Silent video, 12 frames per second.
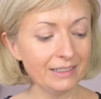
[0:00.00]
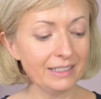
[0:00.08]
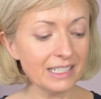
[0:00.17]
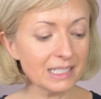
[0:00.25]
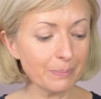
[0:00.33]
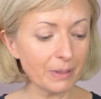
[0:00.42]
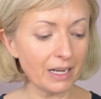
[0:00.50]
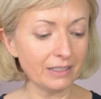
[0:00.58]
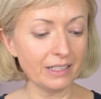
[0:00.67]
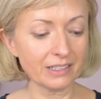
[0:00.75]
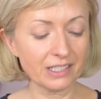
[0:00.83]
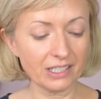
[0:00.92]
These
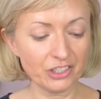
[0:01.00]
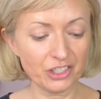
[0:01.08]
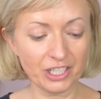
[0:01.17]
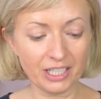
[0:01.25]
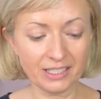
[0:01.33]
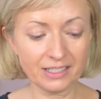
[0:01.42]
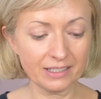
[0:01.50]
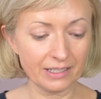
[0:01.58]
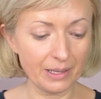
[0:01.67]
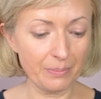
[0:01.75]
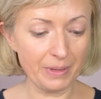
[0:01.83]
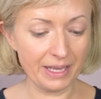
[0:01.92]
products are just
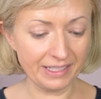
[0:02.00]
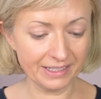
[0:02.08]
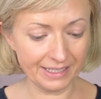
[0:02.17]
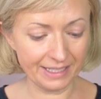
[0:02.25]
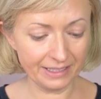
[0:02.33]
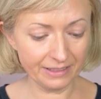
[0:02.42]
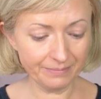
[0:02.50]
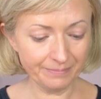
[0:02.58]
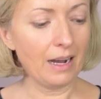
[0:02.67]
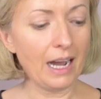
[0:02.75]
amazing.